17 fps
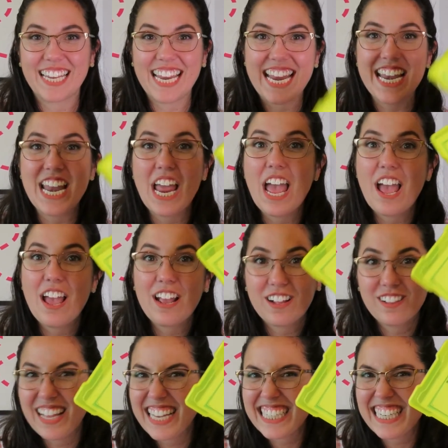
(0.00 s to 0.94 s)
in
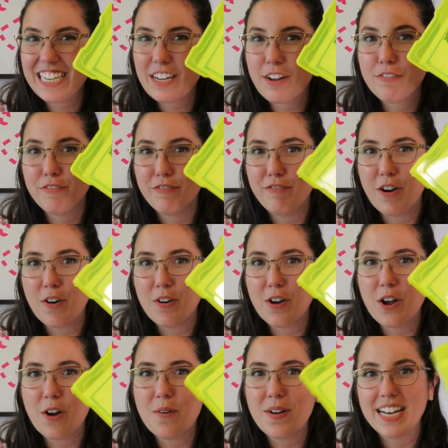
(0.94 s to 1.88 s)
classic
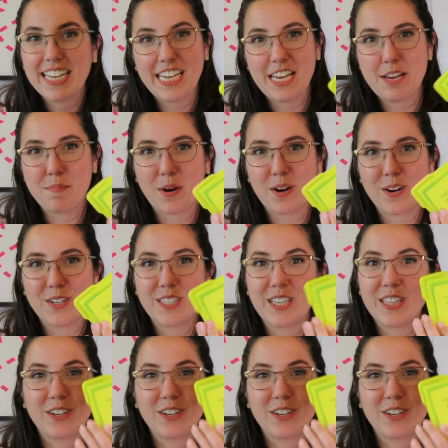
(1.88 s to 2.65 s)
photo keepers.